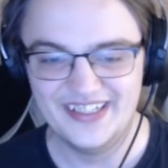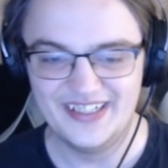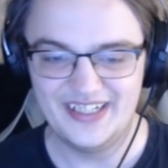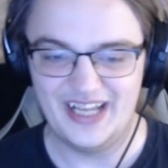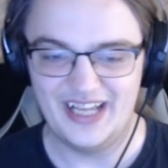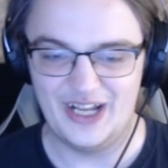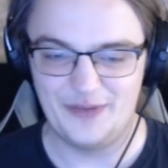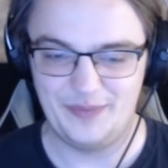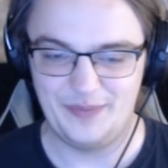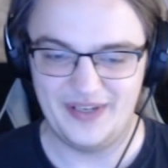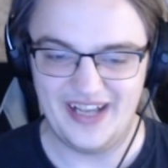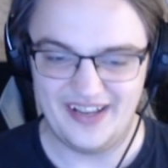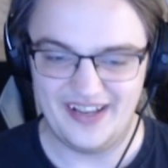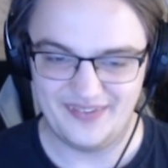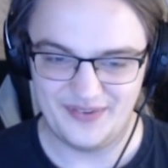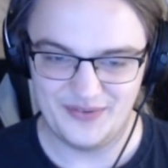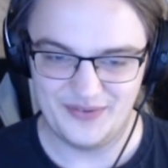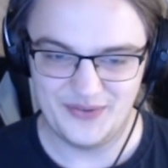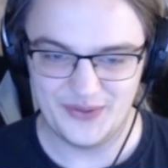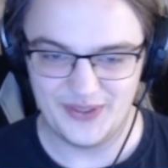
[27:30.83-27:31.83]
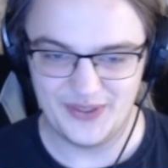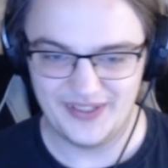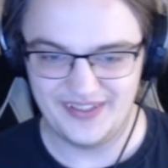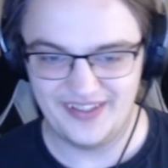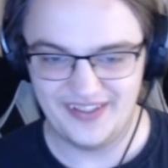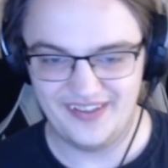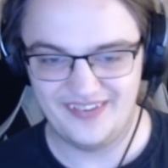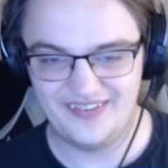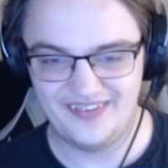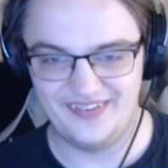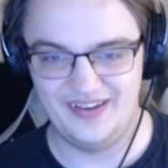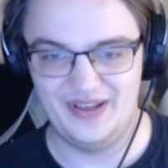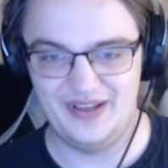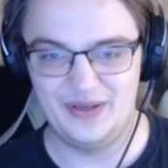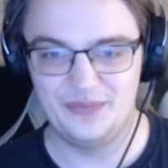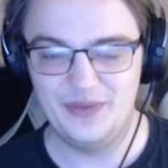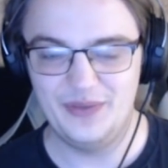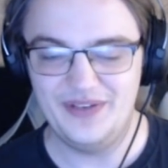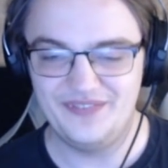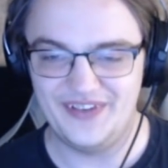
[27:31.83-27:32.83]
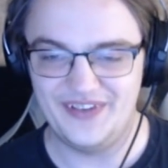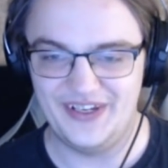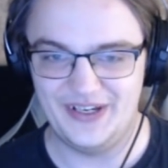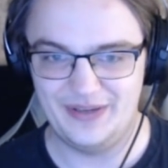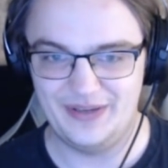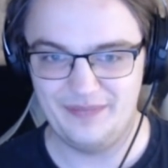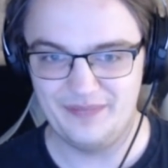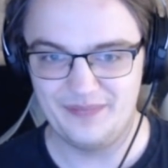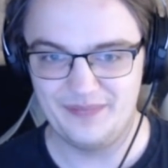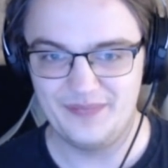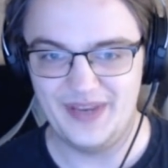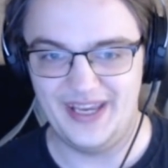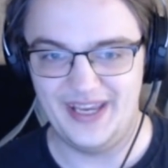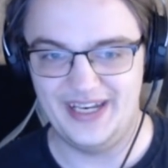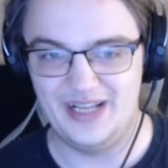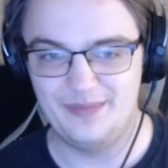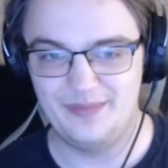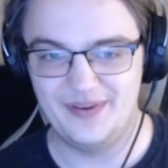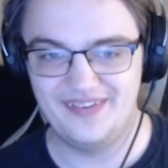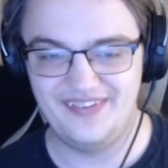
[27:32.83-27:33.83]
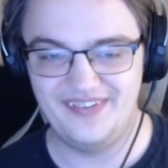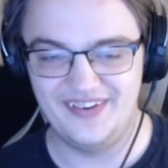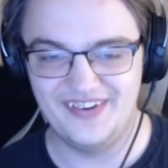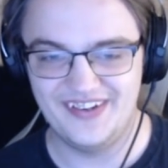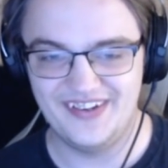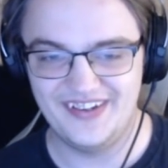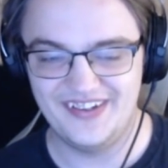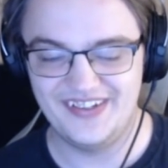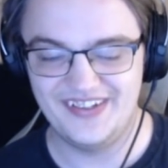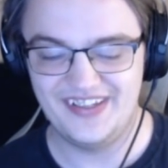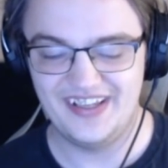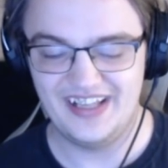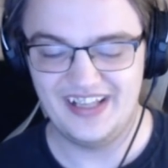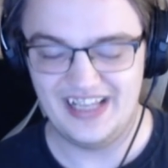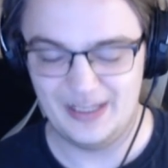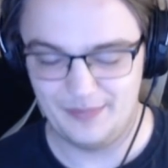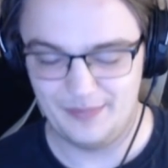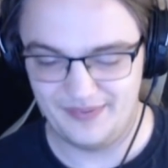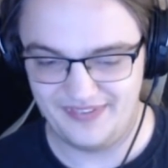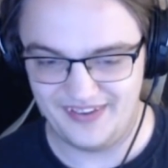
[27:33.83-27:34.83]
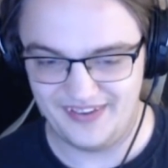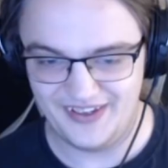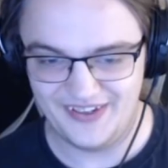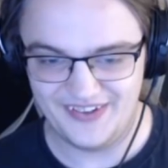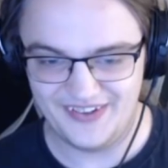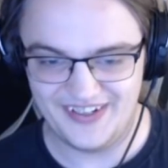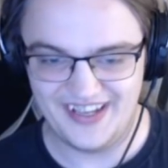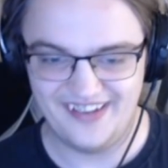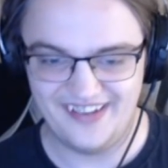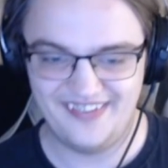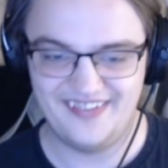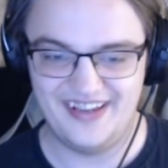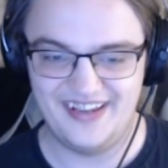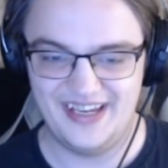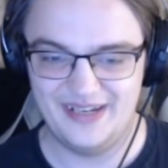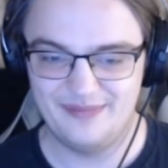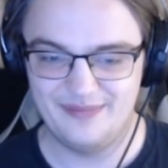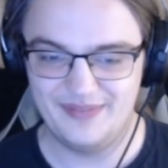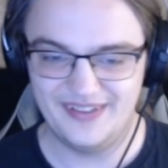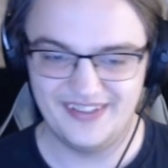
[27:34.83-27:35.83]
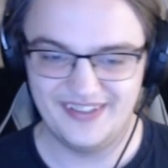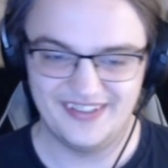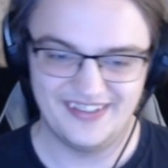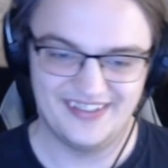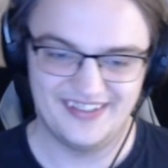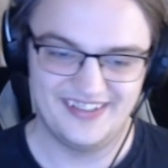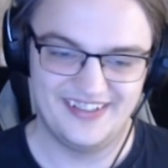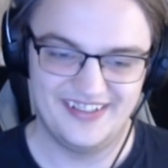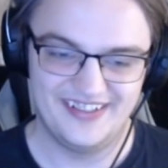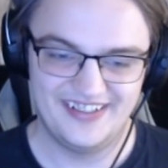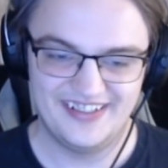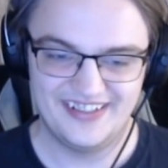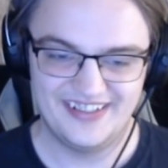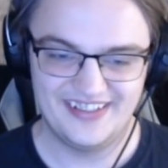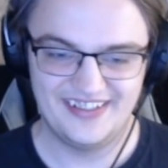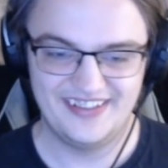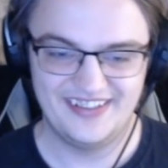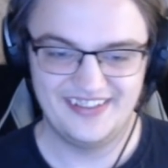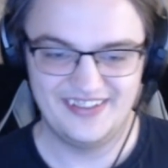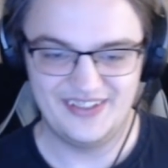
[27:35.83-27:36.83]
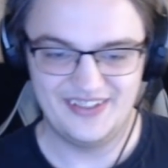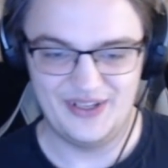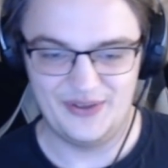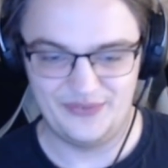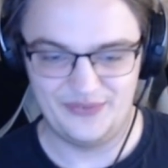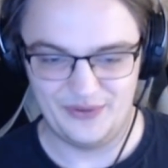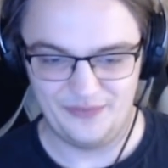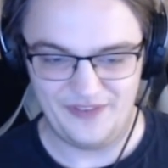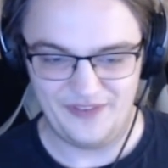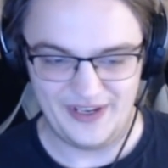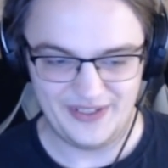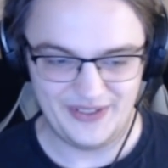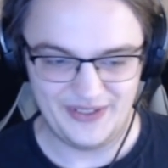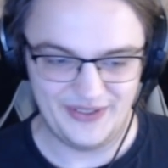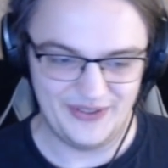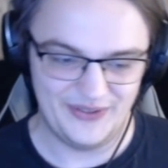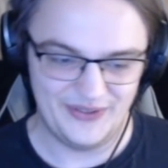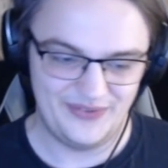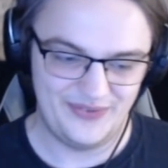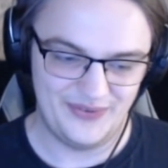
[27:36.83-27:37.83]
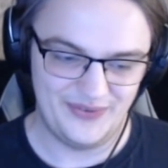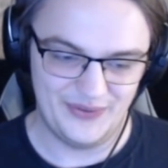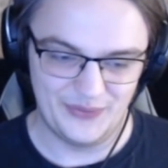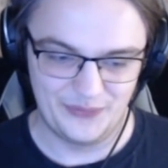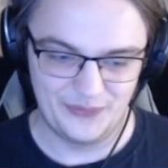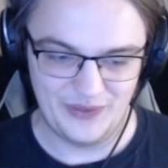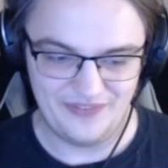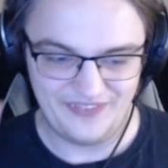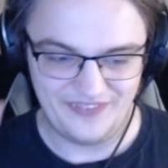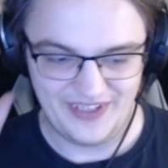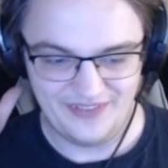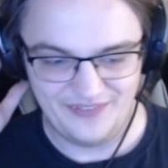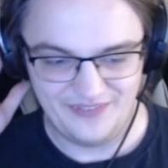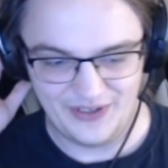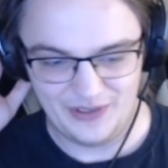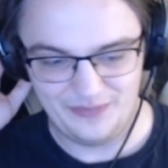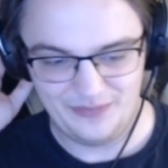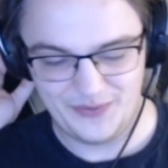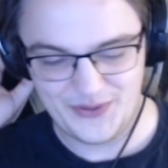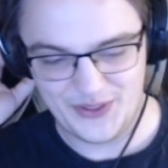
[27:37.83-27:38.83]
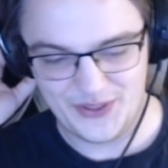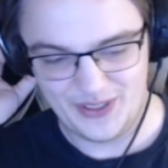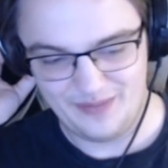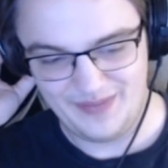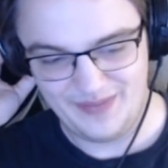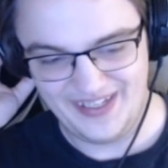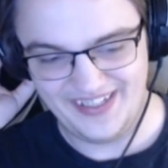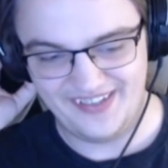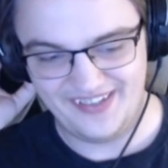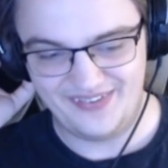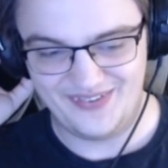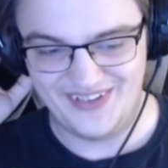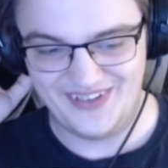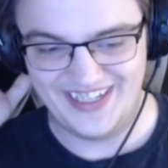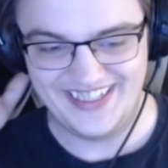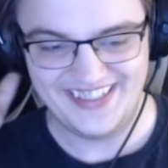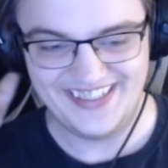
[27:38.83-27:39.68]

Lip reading: I hope you guys enjoyed this review, and I'll be seeing you next time. Also, thank you to Ruffy and Farrell for joining me in this one.